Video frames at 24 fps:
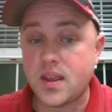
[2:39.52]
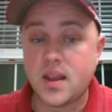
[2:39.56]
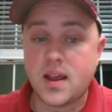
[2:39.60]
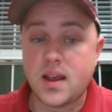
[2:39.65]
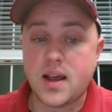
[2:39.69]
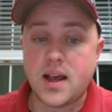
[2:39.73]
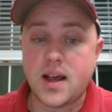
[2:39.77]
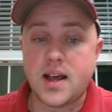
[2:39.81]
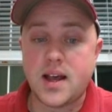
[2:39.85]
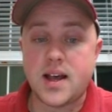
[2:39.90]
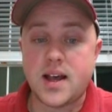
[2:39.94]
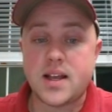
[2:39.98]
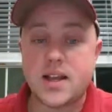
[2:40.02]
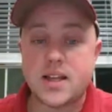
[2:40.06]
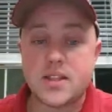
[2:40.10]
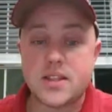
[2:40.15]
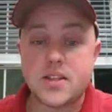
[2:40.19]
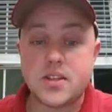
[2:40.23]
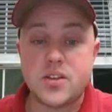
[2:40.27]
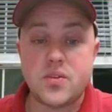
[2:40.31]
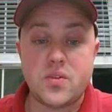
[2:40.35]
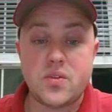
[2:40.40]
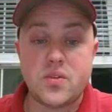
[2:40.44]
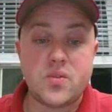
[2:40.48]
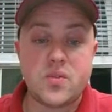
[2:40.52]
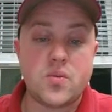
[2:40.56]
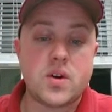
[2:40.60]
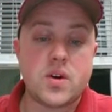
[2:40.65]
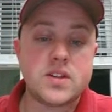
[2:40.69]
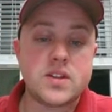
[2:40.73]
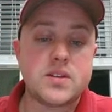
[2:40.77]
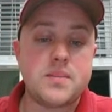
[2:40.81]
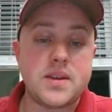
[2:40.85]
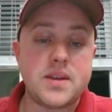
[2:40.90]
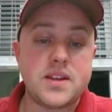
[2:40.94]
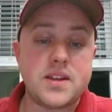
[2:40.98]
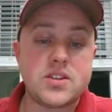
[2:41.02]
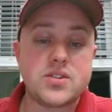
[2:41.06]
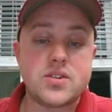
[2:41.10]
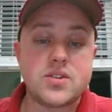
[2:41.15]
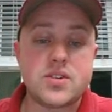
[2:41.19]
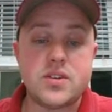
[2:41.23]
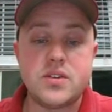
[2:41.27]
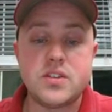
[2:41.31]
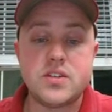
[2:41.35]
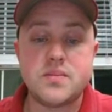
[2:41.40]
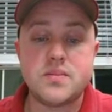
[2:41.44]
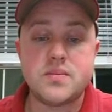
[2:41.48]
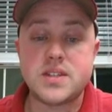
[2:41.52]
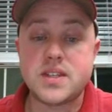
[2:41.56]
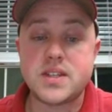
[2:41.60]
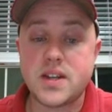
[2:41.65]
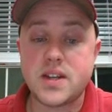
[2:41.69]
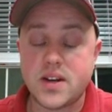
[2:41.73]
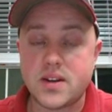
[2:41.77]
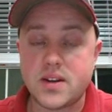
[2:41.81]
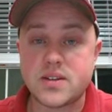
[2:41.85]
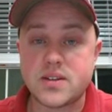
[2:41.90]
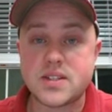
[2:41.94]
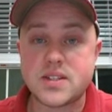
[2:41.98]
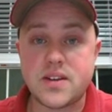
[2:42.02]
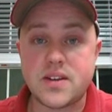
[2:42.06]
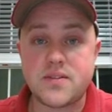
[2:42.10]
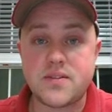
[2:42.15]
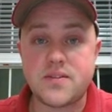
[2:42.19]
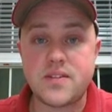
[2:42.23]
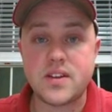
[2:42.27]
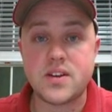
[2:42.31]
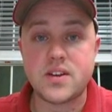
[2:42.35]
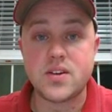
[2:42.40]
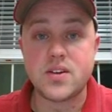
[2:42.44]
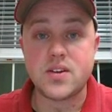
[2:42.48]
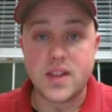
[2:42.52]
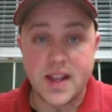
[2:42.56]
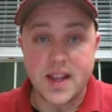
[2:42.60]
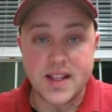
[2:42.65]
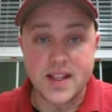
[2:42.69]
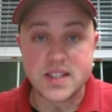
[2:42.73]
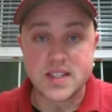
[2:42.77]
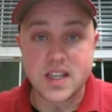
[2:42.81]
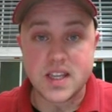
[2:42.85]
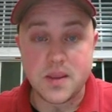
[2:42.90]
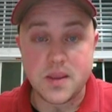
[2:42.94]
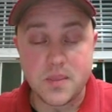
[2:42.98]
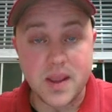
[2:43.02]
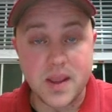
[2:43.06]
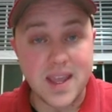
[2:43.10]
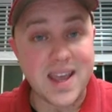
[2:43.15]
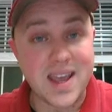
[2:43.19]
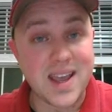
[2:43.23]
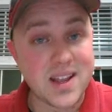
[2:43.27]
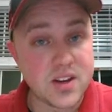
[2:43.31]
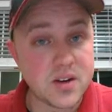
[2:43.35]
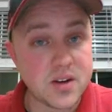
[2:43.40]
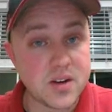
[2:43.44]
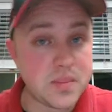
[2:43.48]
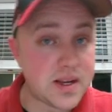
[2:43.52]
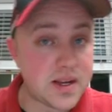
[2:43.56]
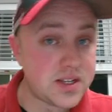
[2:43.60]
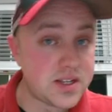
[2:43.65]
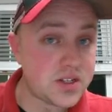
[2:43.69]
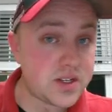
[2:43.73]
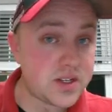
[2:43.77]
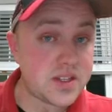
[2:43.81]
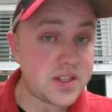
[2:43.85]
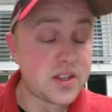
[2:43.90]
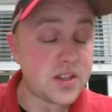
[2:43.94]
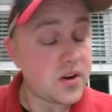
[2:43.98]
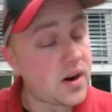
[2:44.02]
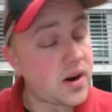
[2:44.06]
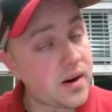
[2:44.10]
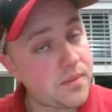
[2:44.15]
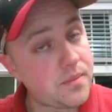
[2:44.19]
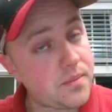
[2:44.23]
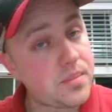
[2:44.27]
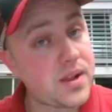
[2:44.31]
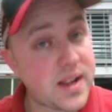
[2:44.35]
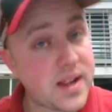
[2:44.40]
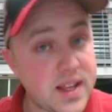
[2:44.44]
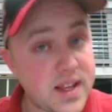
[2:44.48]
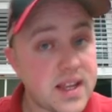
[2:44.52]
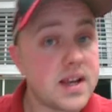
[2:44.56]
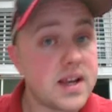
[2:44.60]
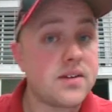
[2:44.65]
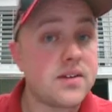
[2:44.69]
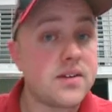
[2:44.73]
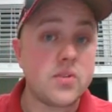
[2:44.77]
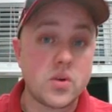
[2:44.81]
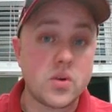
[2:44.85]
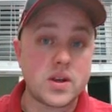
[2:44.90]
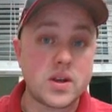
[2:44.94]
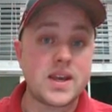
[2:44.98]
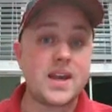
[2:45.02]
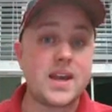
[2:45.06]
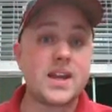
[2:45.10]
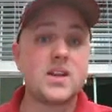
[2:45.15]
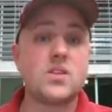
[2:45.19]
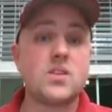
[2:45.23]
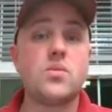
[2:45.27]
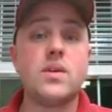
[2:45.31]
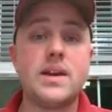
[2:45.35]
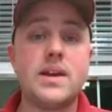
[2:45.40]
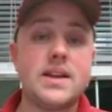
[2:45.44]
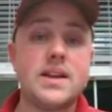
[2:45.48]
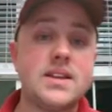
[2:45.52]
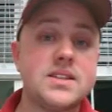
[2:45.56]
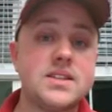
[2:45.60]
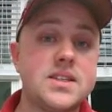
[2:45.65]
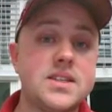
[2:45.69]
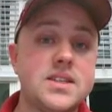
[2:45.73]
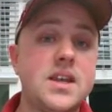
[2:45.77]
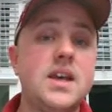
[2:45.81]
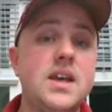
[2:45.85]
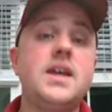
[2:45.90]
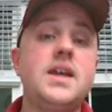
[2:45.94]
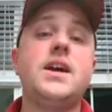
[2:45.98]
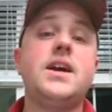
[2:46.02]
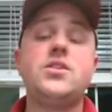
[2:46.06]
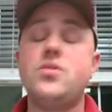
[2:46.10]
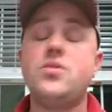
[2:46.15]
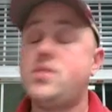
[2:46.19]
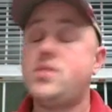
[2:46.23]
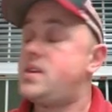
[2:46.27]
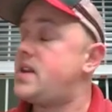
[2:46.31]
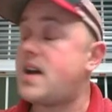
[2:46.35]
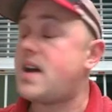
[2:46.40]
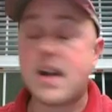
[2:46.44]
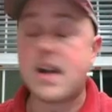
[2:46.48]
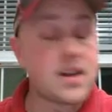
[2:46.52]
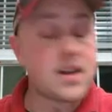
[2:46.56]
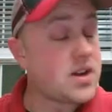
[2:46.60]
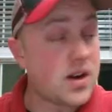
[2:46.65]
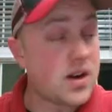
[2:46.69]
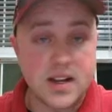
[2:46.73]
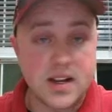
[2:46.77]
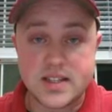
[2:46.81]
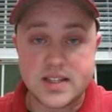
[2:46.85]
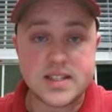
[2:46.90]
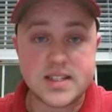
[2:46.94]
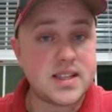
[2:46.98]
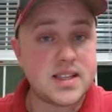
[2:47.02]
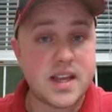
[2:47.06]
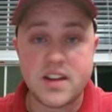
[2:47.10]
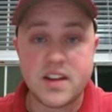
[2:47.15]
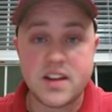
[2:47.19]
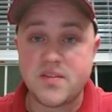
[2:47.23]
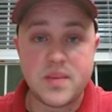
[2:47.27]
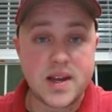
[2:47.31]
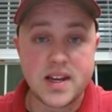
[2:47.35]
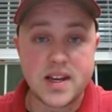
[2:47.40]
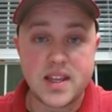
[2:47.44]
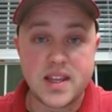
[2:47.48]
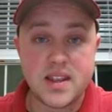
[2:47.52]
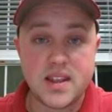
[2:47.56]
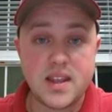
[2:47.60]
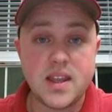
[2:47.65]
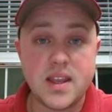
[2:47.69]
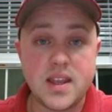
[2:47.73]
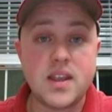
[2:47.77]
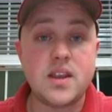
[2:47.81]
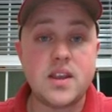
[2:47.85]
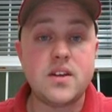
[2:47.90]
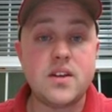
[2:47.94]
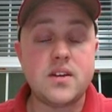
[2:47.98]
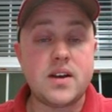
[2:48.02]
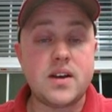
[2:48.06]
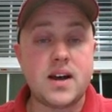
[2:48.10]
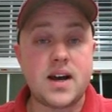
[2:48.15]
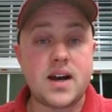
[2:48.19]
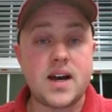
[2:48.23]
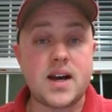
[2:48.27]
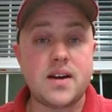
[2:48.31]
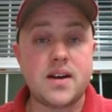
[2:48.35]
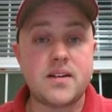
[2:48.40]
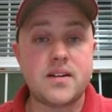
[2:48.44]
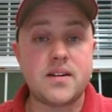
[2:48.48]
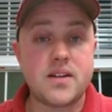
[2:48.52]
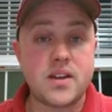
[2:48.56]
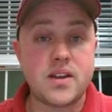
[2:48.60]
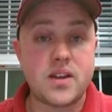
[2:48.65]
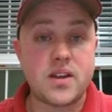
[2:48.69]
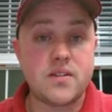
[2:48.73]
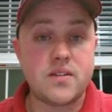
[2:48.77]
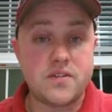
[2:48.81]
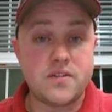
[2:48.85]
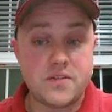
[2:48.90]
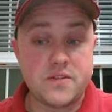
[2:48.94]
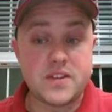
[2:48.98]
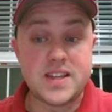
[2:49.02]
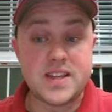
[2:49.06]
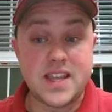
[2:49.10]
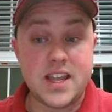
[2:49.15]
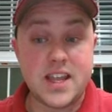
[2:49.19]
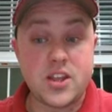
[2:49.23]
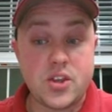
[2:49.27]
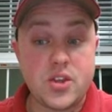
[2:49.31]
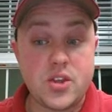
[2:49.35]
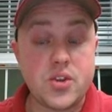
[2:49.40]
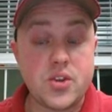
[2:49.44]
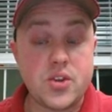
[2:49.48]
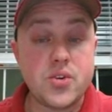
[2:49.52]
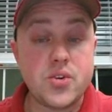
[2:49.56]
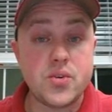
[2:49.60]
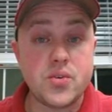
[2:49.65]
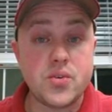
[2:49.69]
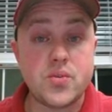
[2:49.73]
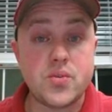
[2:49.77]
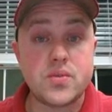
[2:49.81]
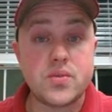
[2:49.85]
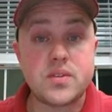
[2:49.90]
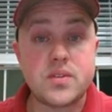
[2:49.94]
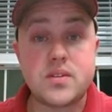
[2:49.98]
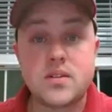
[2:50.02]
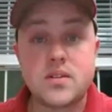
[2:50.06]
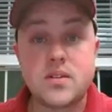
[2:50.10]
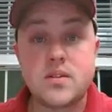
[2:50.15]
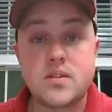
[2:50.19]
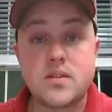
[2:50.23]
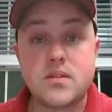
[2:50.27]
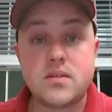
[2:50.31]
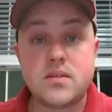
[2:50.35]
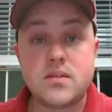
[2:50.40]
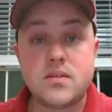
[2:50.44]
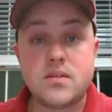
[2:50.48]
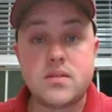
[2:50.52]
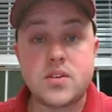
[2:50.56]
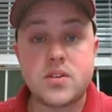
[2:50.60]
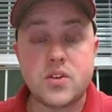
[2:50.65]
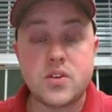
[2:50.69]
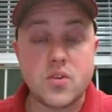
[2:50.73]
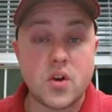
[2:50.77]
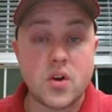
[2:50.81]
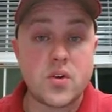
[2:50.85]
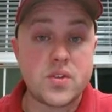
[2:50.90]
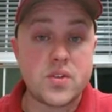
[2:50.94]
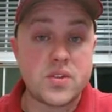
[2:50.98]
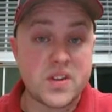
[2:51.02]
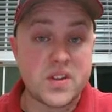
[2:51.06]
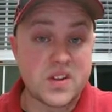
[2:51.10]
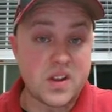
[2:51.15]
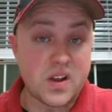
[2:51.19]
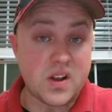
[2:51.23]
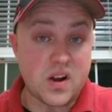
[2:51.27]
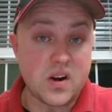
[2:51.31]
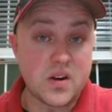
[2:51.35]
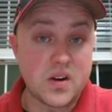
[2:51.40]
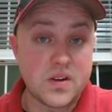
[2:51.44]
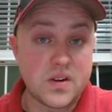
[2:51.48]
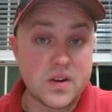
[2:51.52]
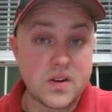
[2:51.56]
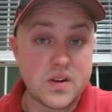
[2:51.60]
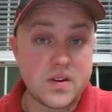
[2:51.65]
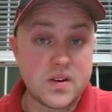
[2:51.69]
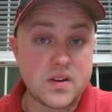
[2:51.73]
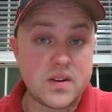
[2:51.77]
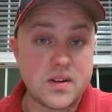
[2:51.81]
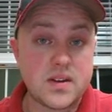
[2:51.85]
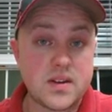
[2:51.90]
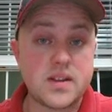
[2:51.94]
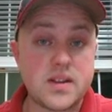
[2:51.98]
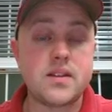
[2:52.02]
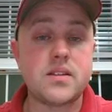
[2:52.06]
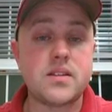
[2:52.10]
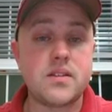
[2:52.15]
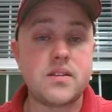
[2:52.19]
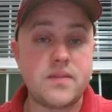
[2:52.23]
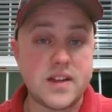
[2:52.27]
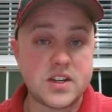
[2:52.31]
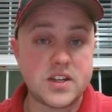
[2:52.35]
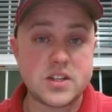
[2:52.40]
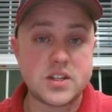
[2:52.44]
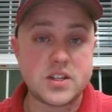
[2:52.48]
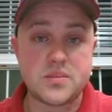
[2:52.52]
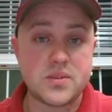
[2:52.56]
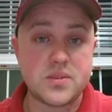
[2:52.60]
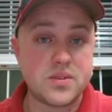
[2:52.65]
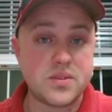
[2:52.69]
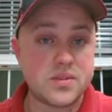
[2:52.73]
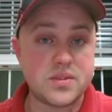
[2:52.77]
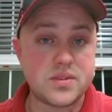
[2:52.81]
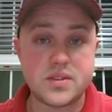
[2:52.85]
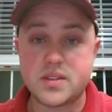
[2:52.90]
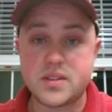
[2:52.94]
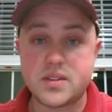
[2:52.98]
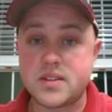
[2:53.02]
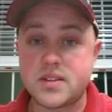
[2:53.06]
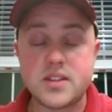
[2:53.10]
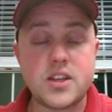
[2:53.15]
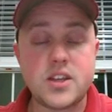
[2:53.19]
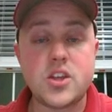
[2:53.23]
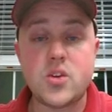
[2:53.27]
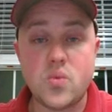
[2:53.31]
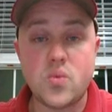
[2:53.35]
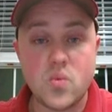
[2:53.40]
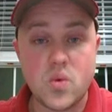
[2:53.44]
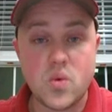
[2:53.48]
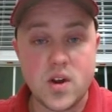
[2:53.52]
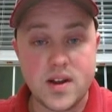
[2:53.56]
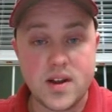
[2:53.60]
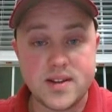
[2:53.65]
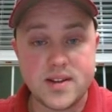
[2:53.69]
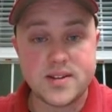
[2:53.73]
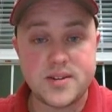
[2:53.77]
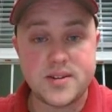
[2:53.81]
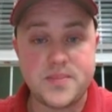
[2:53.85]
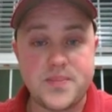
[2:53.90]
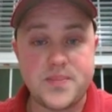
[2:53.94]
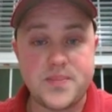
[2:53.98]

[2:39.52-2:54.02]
You want to make sure you use materials that fit your landscaping and your budget. There are plenty of organic ways that do not cost a lot of money to get you to grow the garden vegetables that you want.